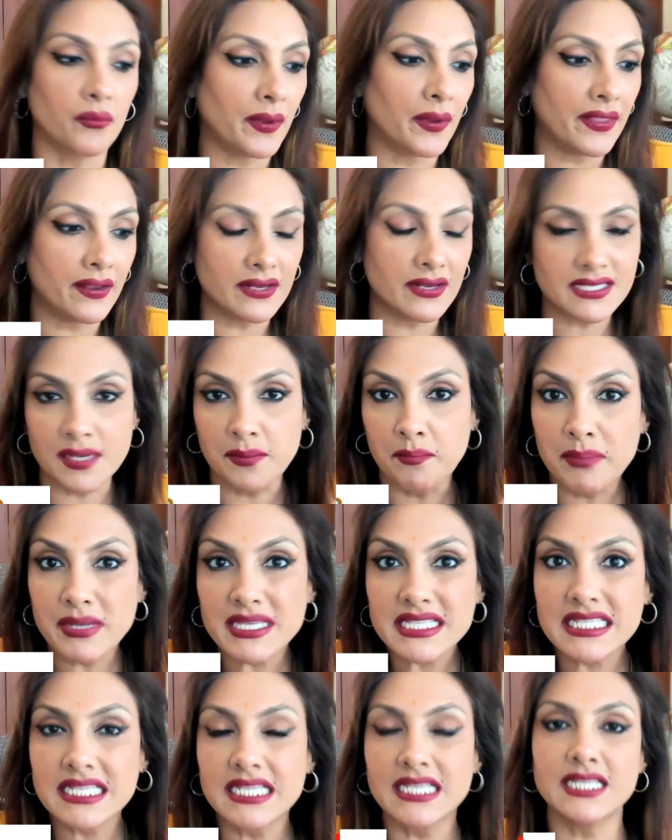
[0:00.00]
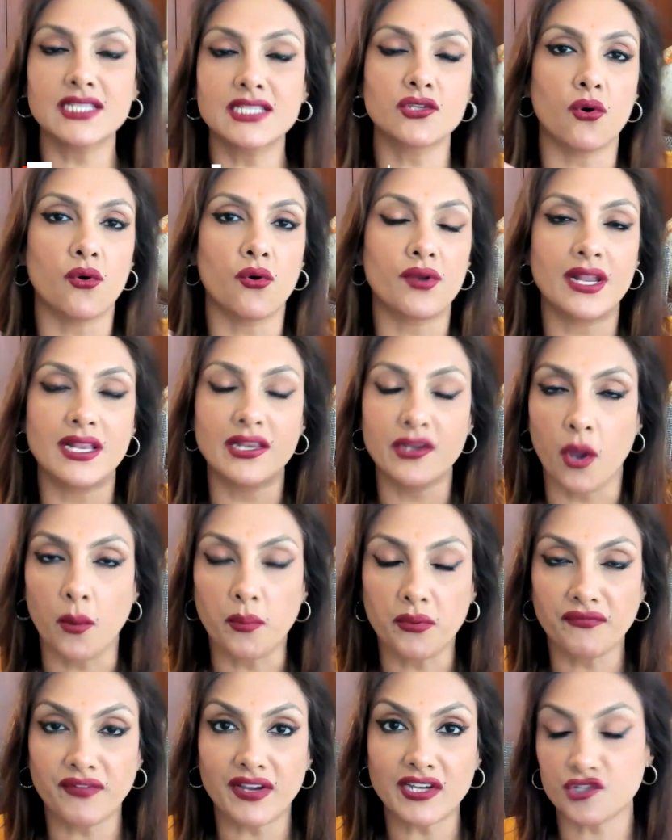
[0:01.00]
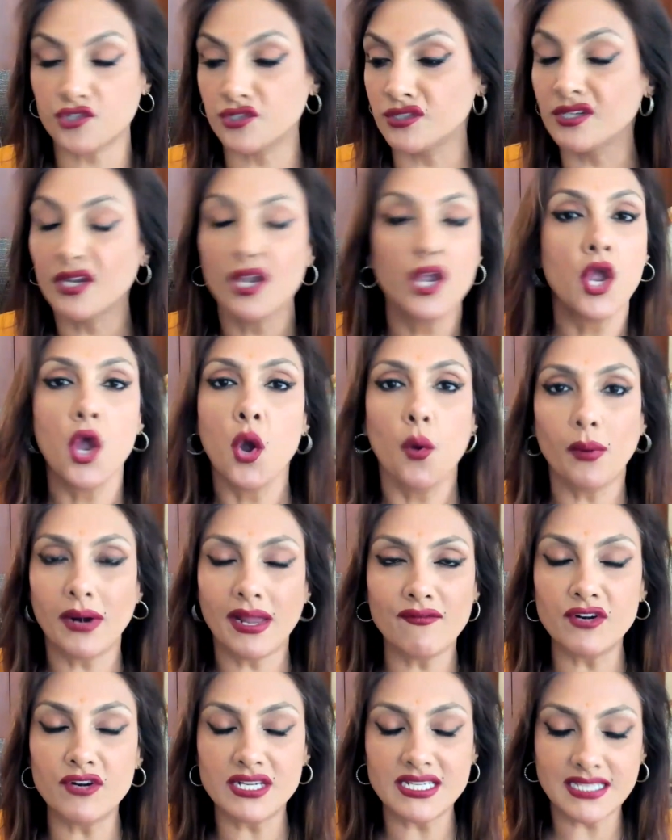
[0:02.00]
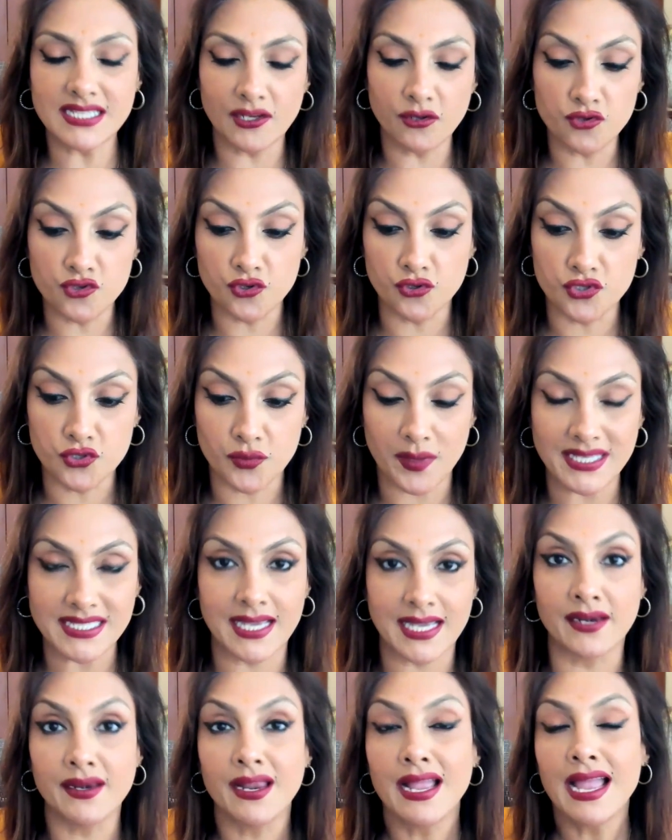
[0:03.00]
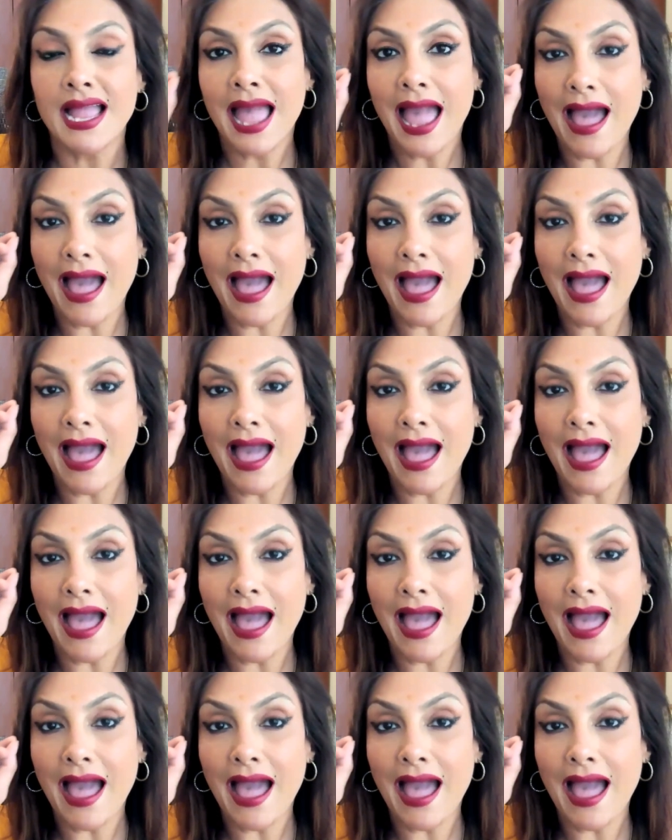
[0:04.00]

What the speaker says: whether it's in business or in your profession, whatever it is that you choose to excel in.